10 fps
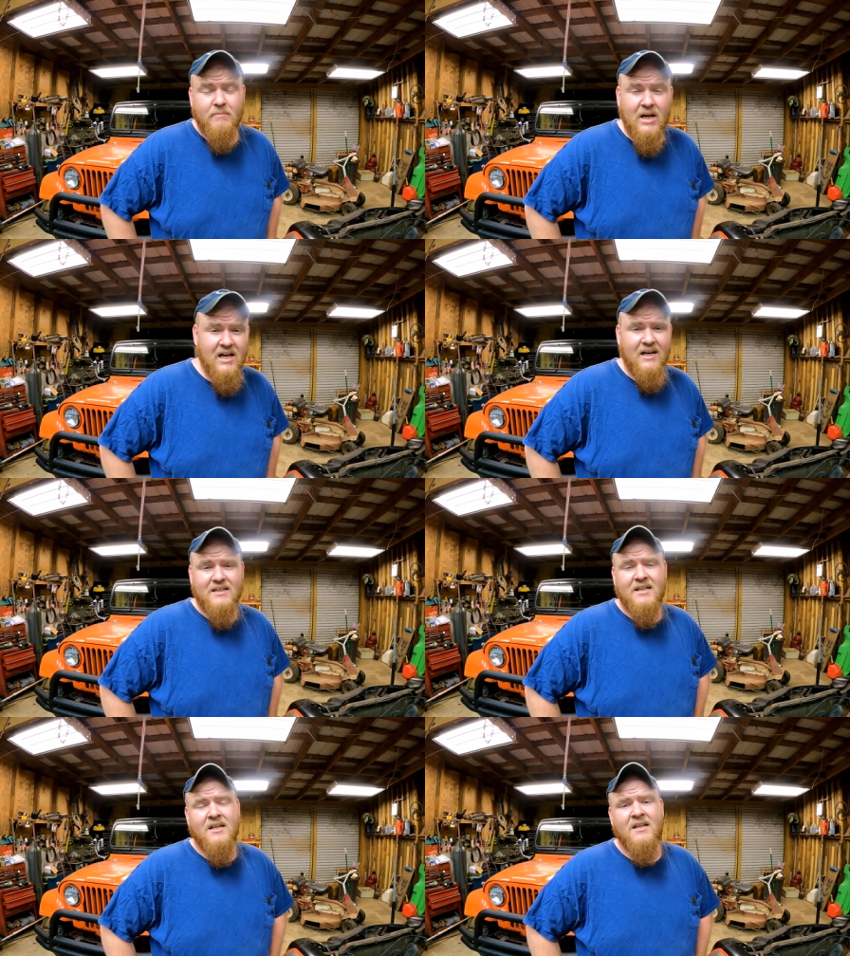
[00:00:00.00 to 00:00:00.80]
But
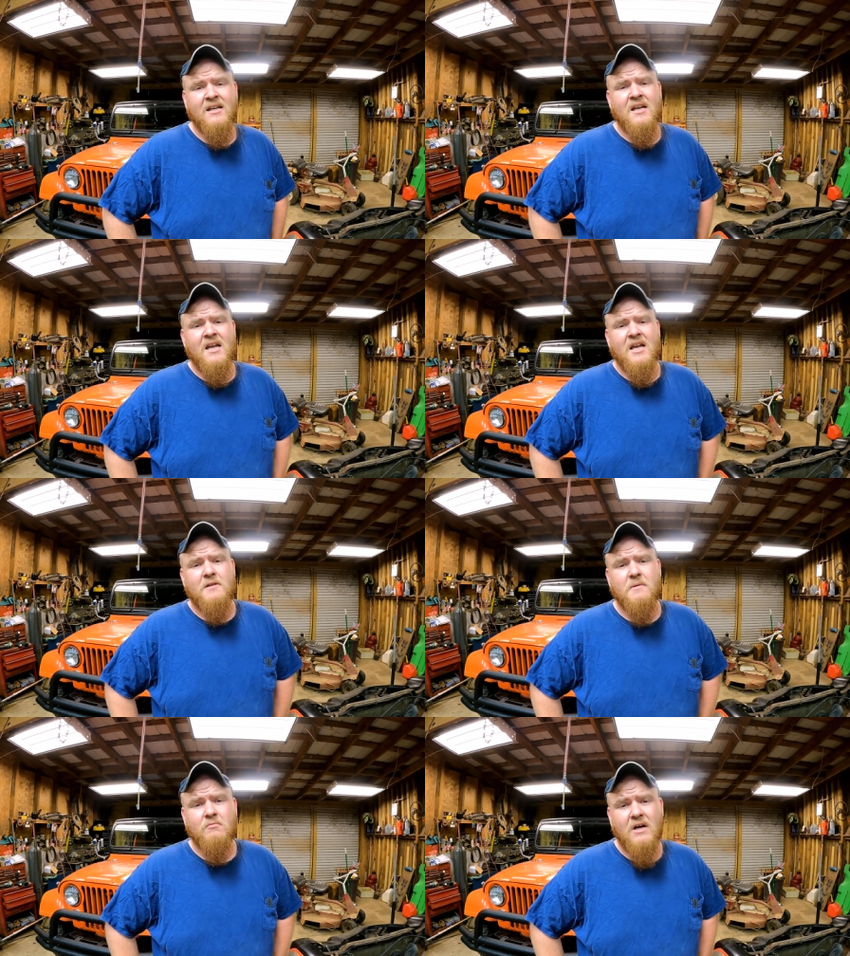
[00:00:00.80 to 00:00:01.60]

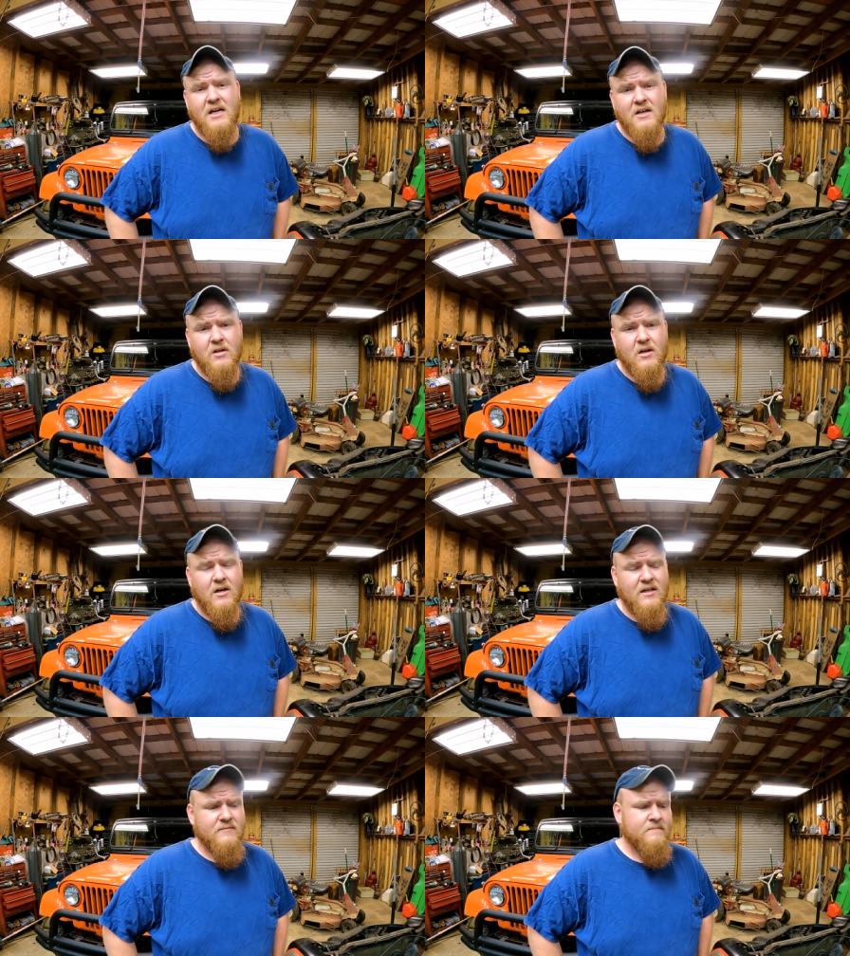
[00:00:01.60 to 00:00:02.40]
it's been raining a
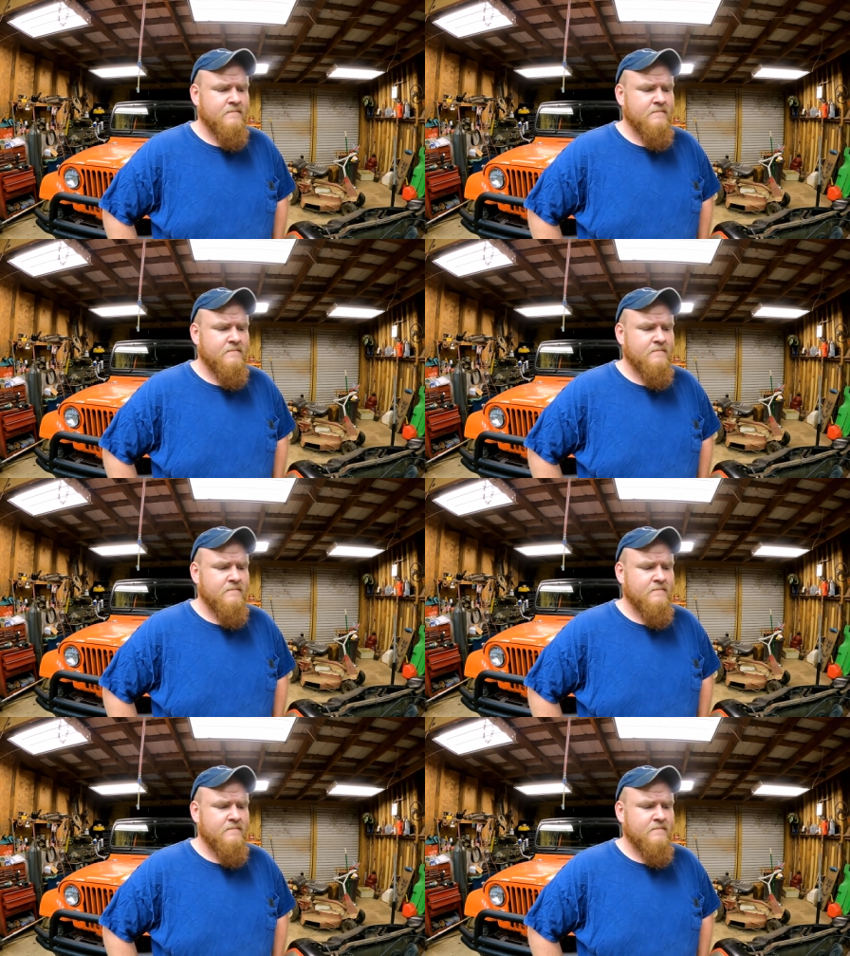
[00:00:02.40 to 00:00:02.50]
lot.